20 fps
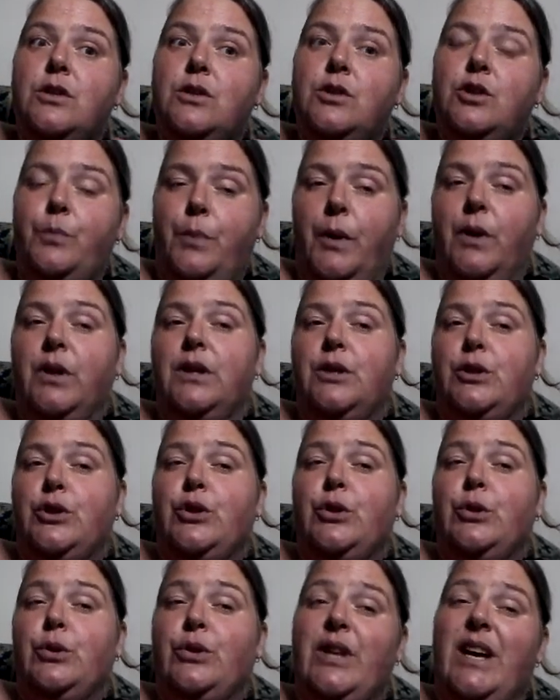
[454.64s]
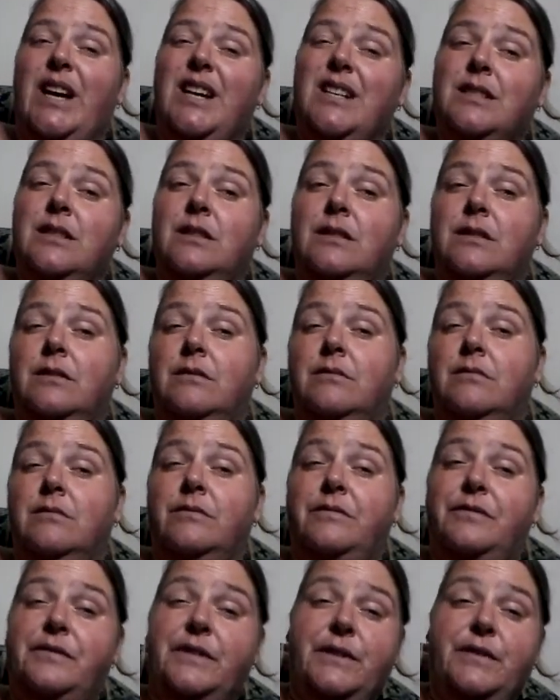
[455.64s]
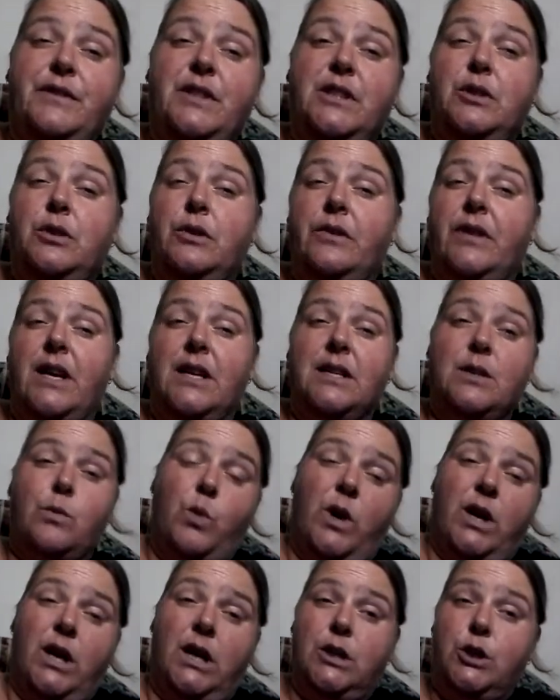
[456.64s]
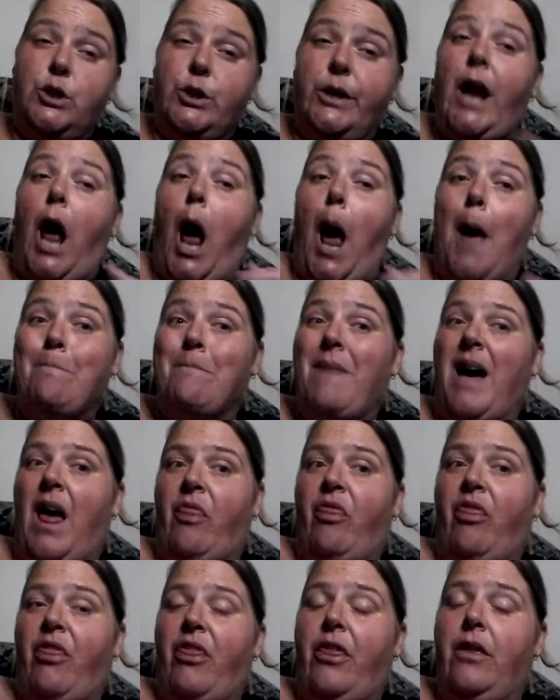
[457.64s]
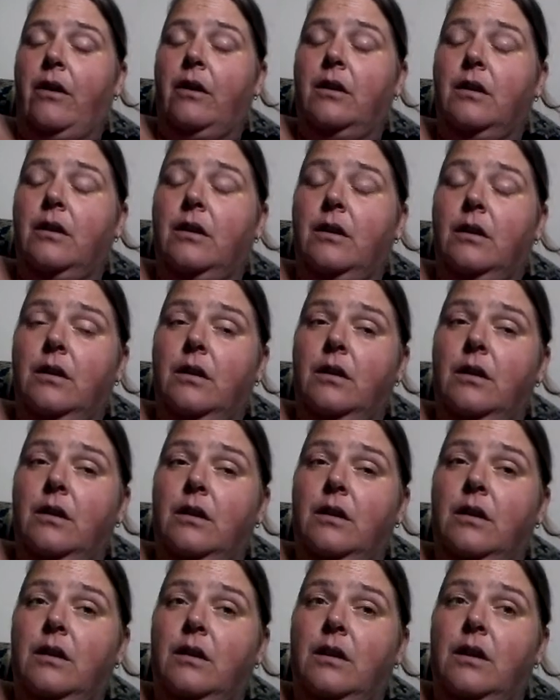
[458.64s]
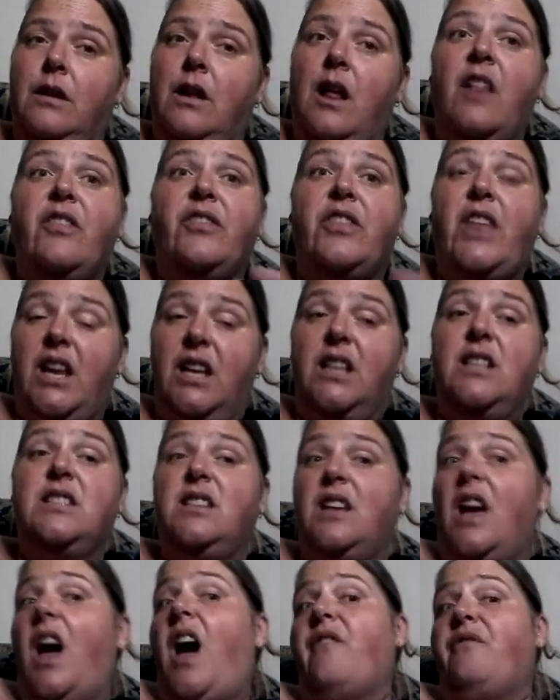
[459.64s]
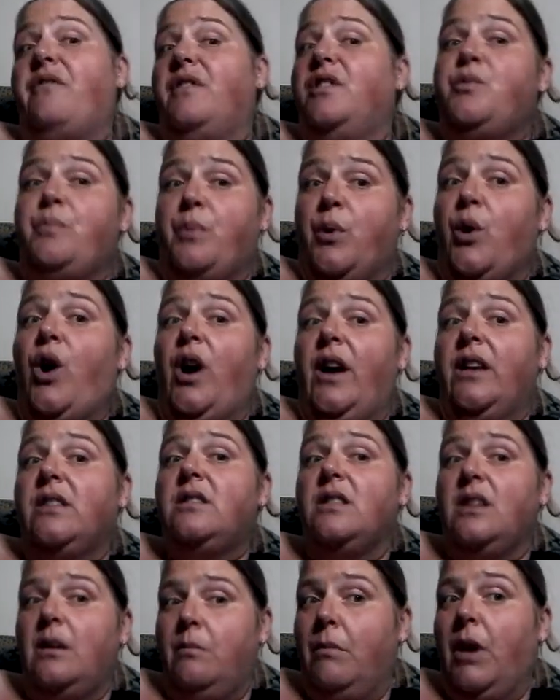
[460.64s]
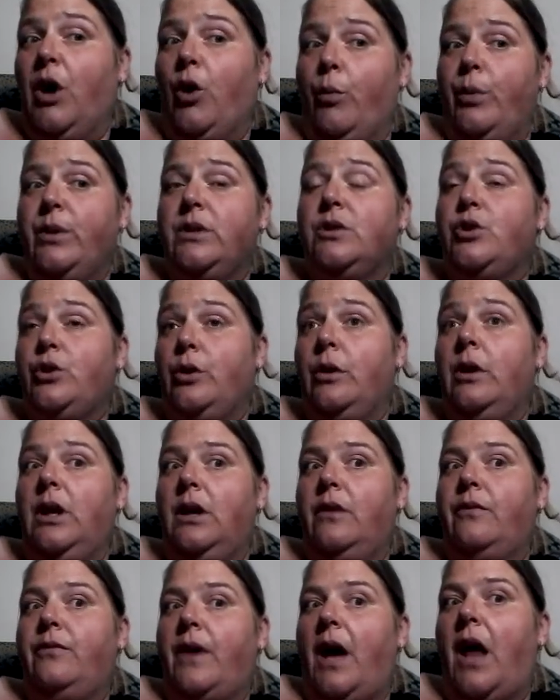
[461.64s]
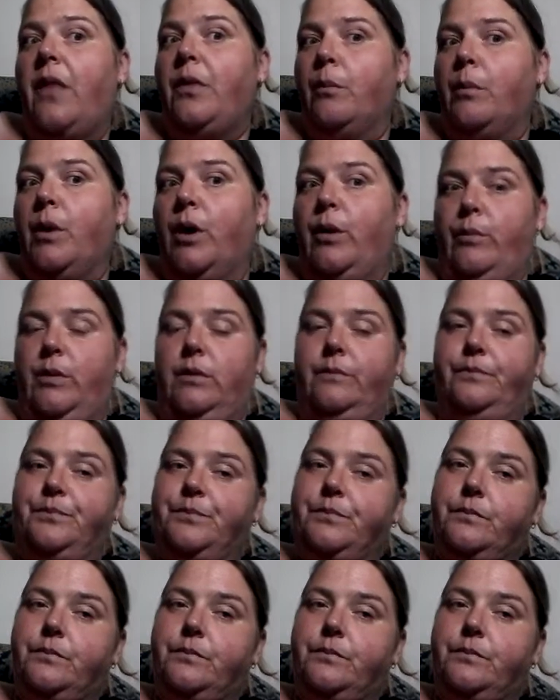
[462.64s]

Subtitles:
to probably $2,050, $2,100 a month. That is the average price in Melbourne to live at the moment.